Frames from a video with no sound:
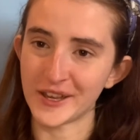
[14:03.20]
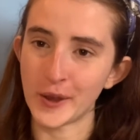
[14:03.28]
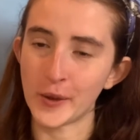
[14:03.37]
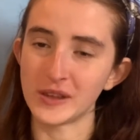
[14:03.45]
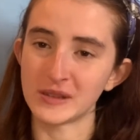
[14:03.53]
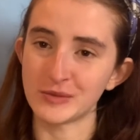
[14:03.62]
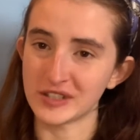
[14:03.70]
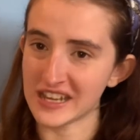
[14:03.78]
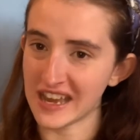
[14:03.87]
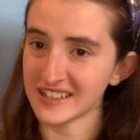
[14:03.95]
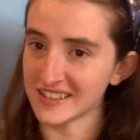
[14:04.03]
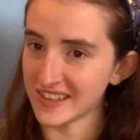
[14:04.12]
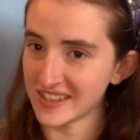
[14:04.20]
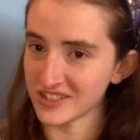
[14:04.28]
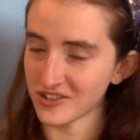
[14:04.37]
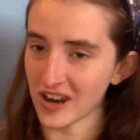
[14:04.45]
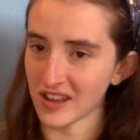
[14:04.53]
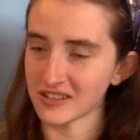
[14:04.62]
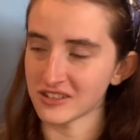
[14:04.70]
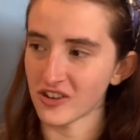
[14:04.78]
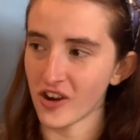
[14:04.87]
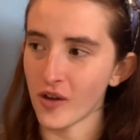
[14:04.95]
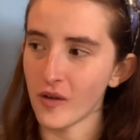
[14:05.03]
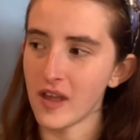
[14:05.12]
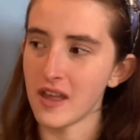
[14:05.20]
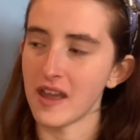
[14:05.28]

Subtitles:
who is protecting this dragon scroll,